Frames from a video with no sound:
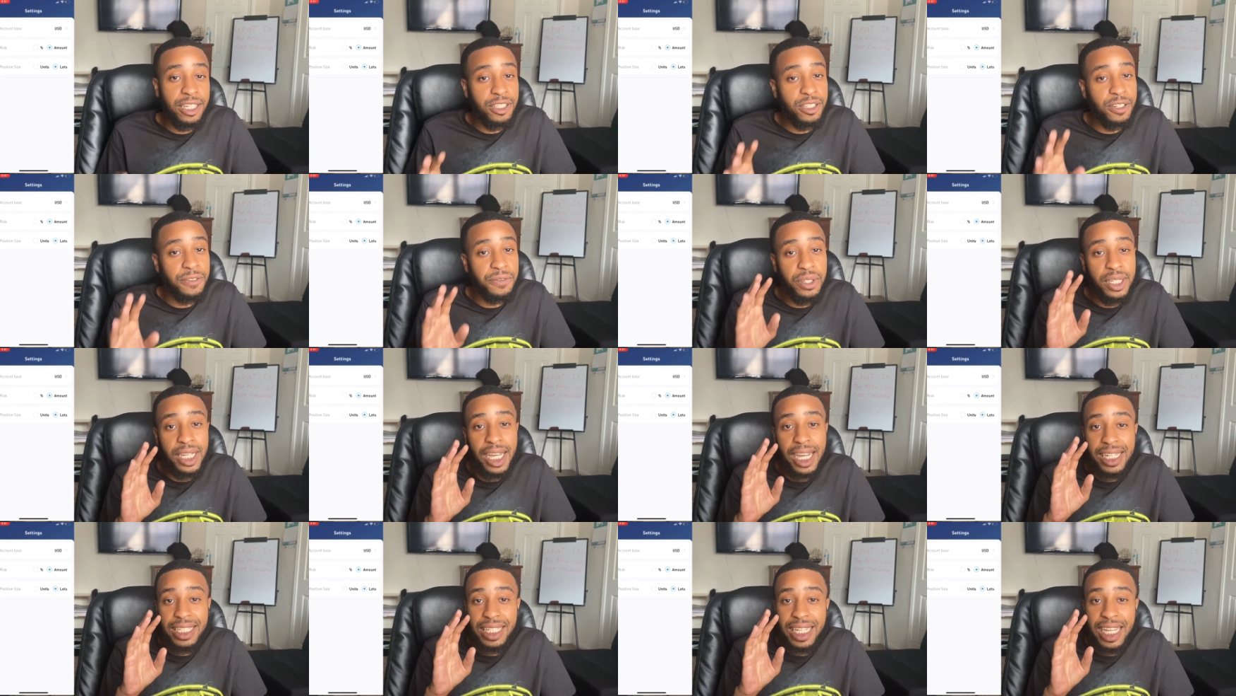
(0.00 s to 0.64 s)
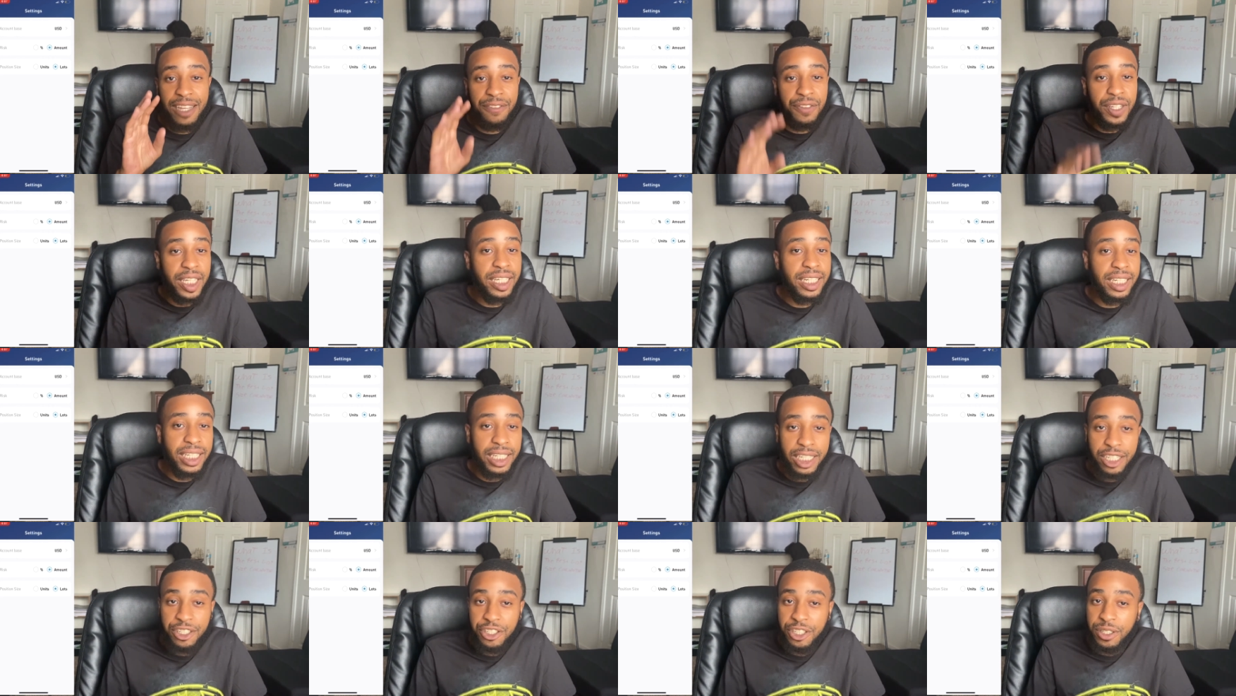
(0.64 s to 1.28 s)
So if you guys have
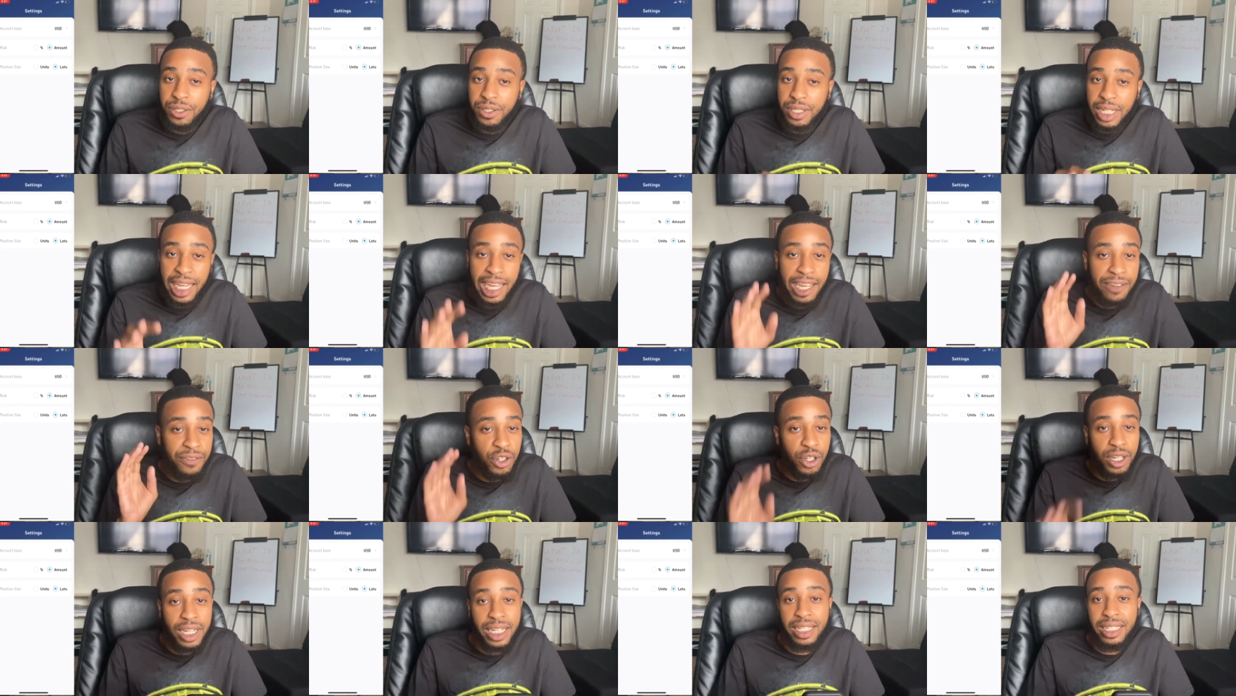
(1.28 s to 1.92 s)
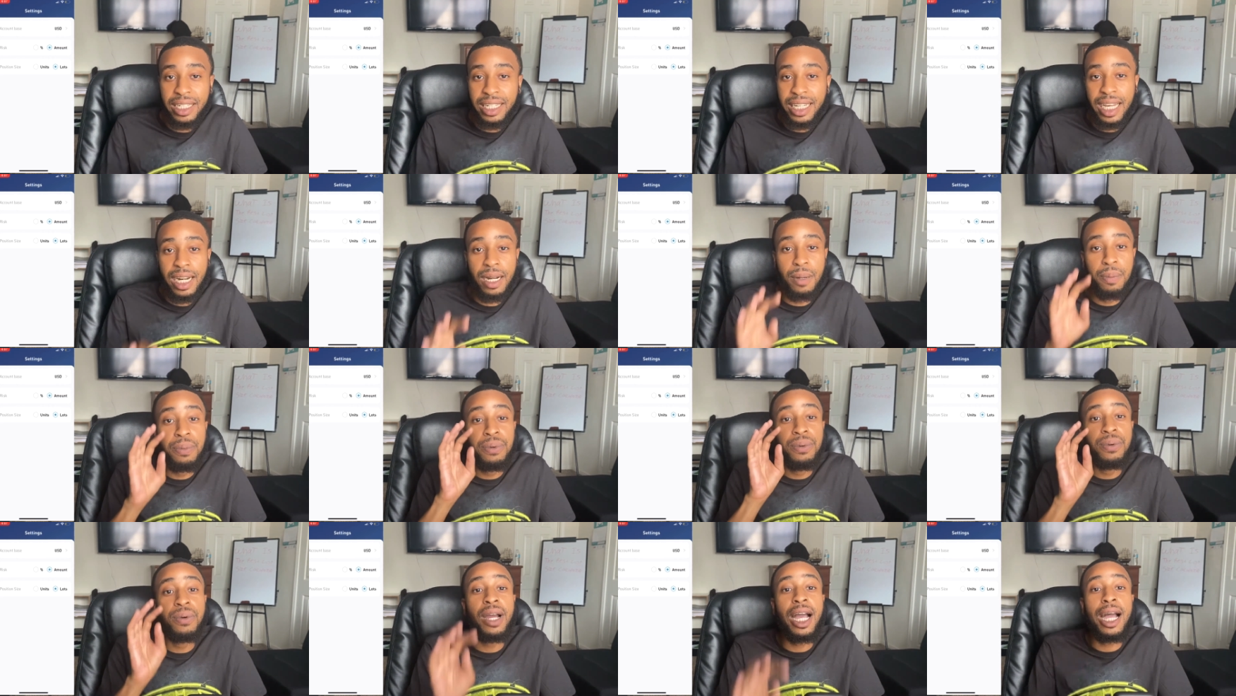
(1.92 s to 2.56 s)
any issues or have no idea how to
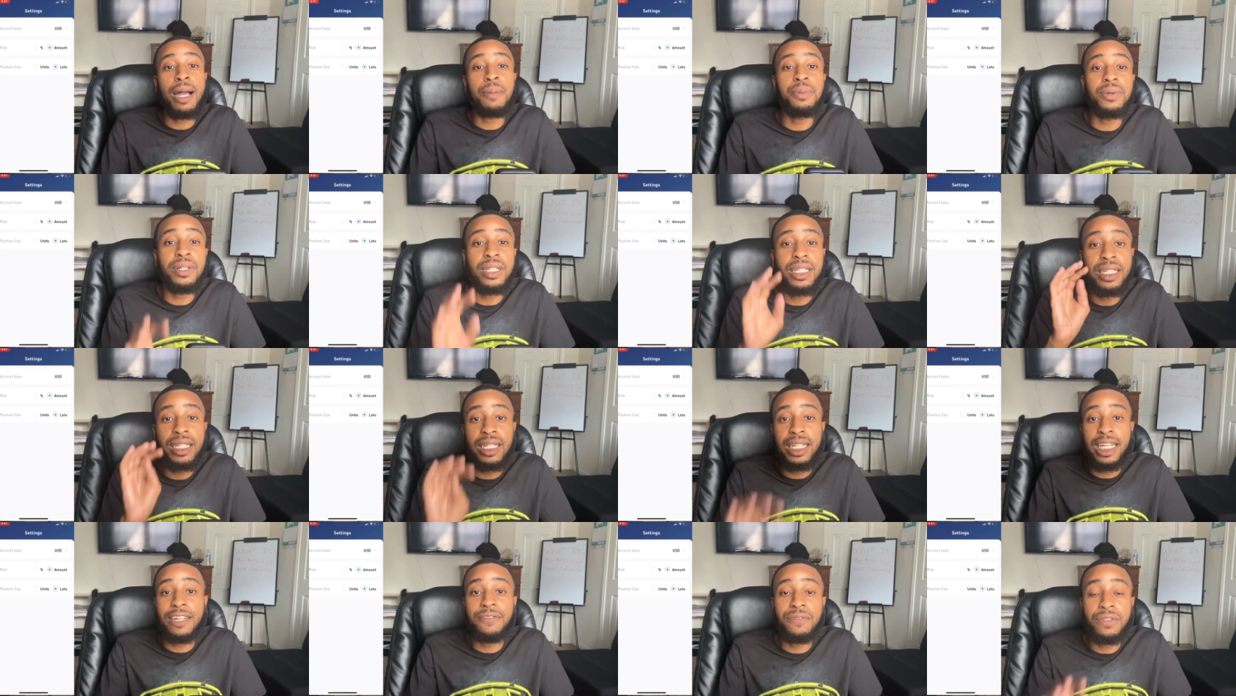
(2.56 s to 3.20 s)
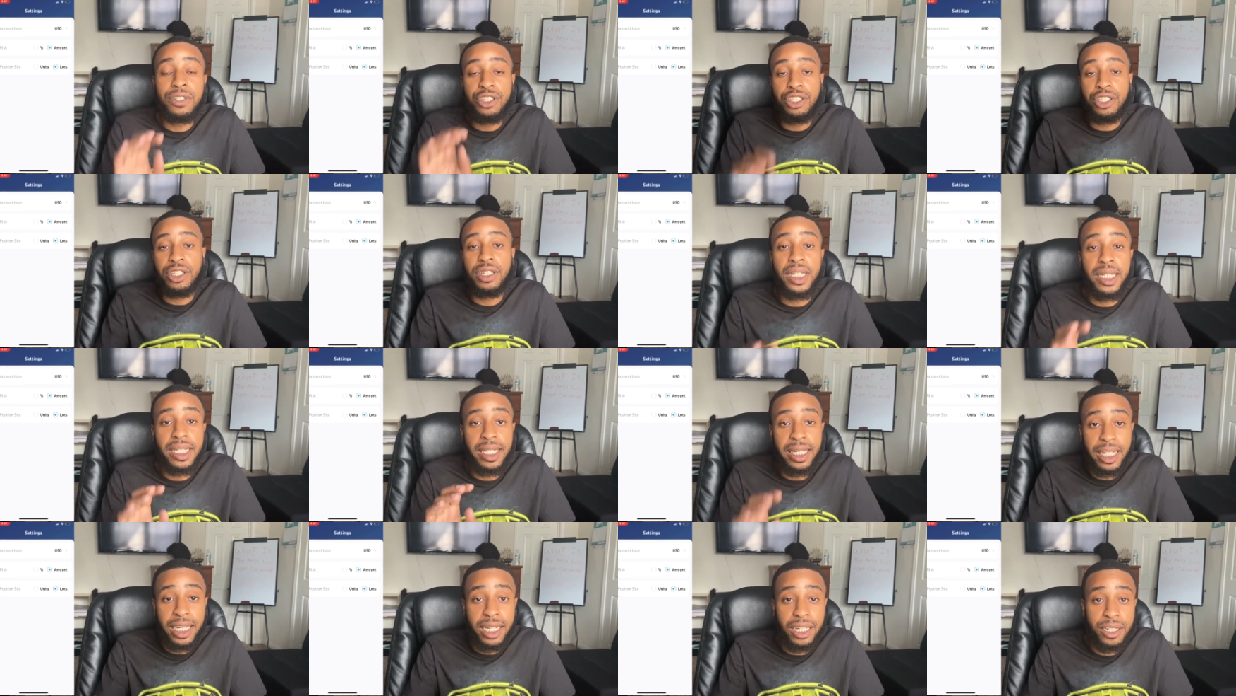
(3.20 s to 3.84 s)
properly leverage your
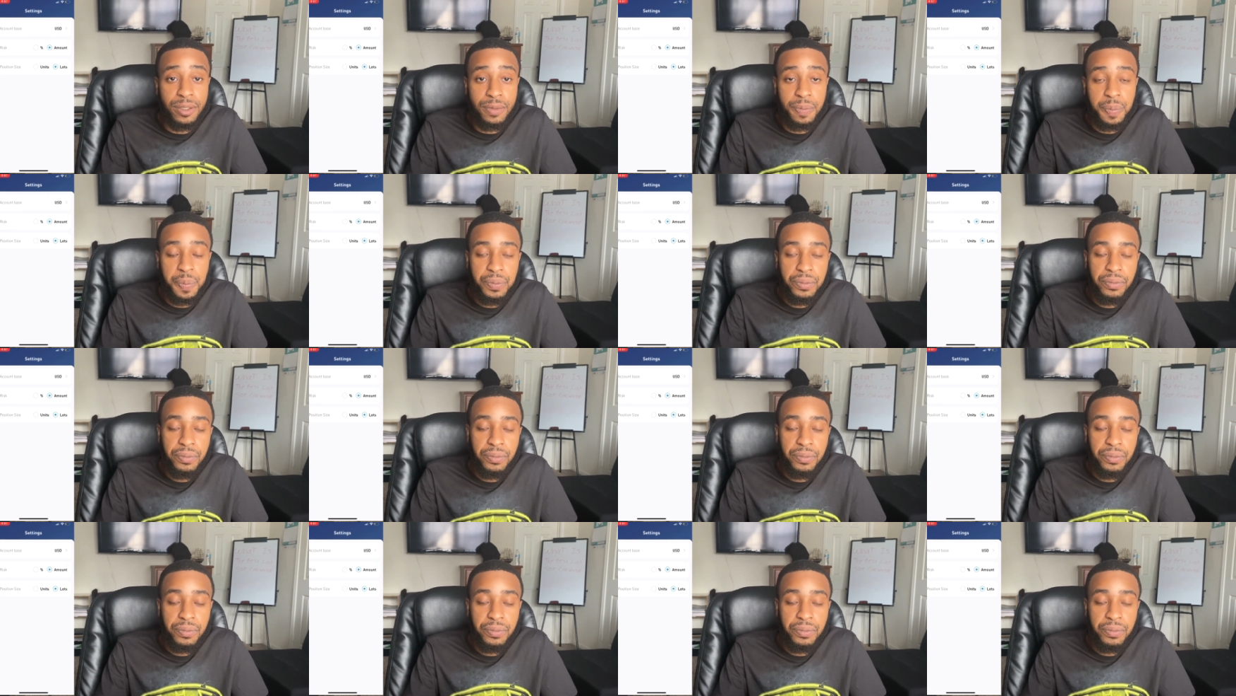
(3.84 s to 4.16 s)
account,